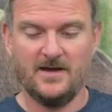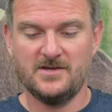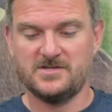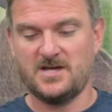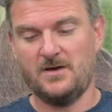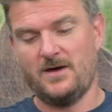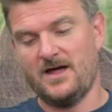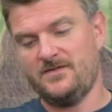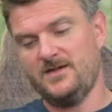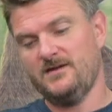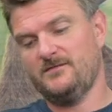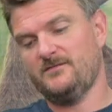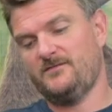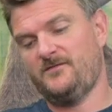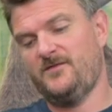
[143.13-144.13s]
So I
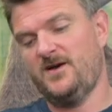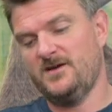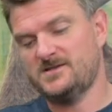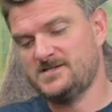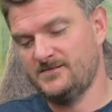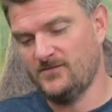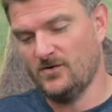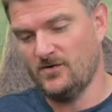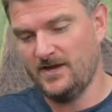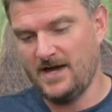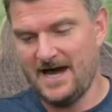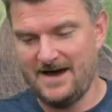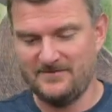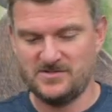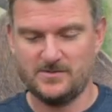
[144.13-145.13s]
think first of all, you
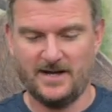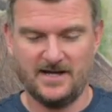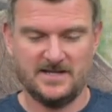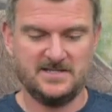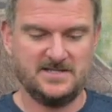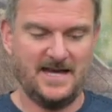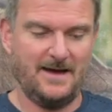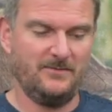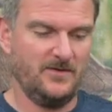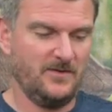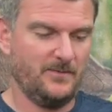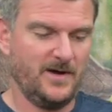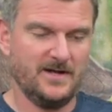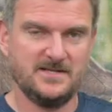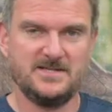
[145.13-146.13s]
have to accept that the
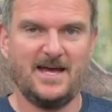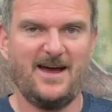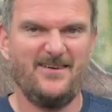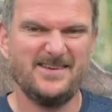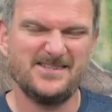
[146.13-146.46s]
Panthera,